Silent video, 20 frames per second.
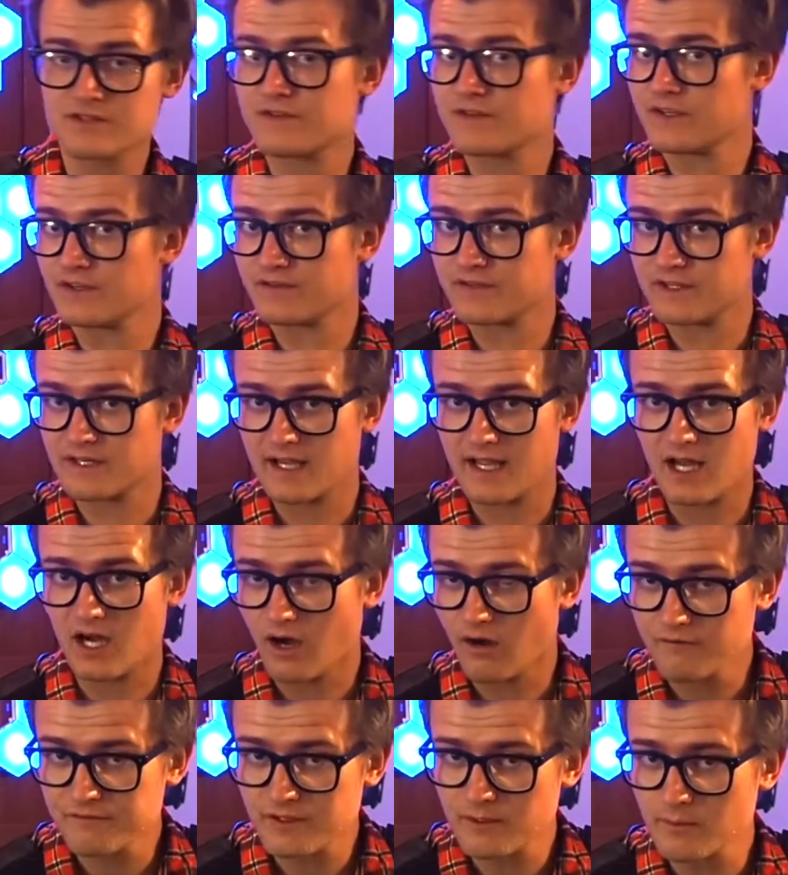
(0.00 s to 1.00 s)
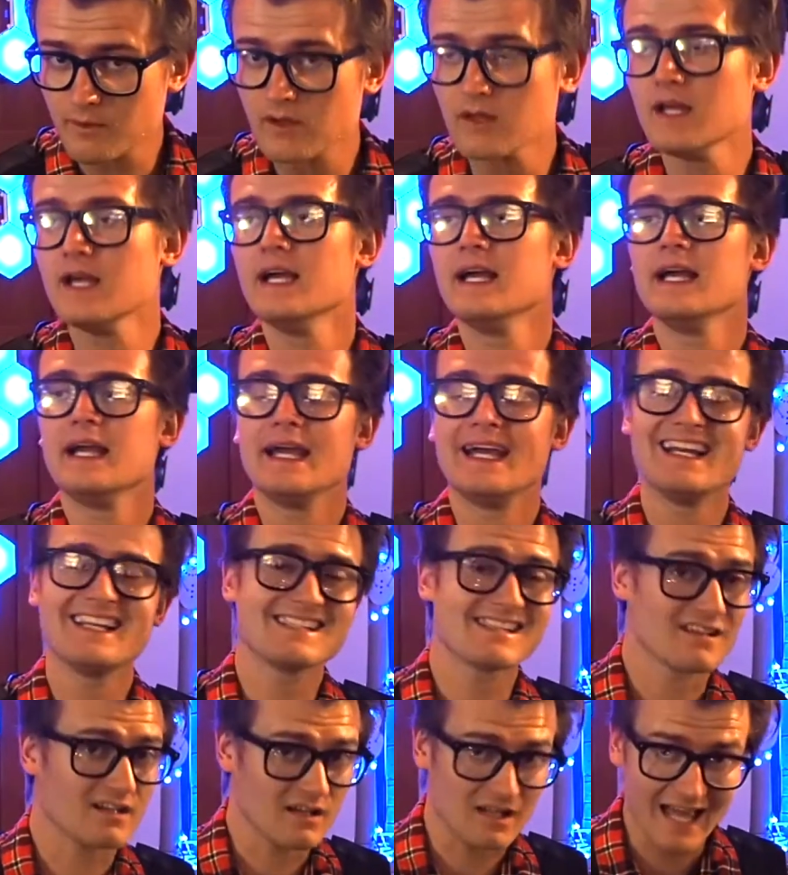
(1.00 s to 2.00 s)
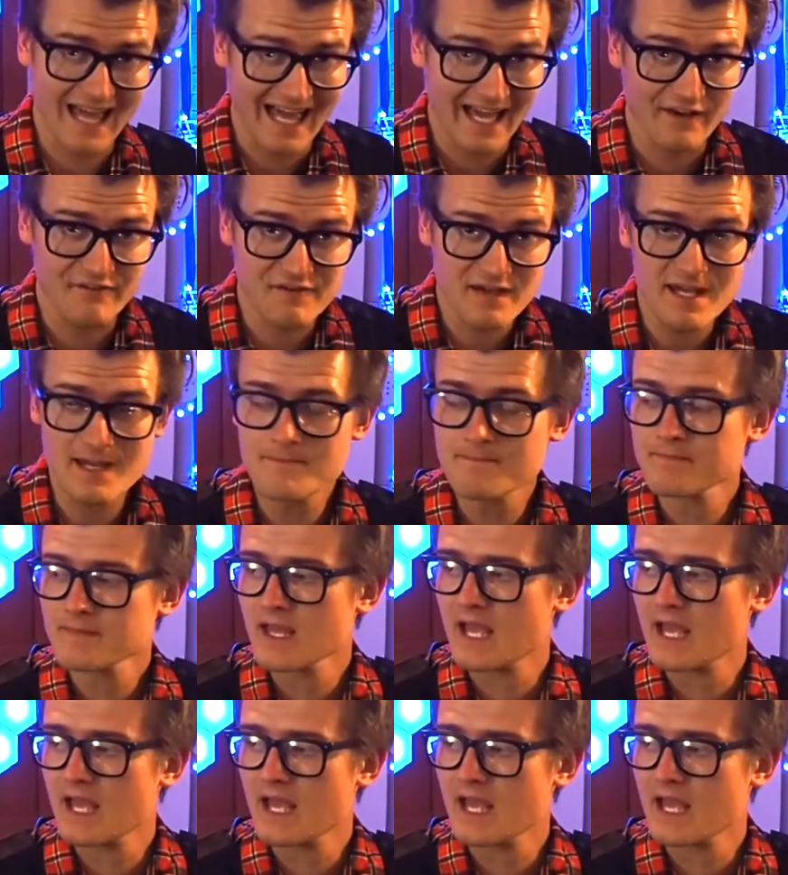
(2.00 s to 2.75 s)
feel very comfortable. It is a little heavy,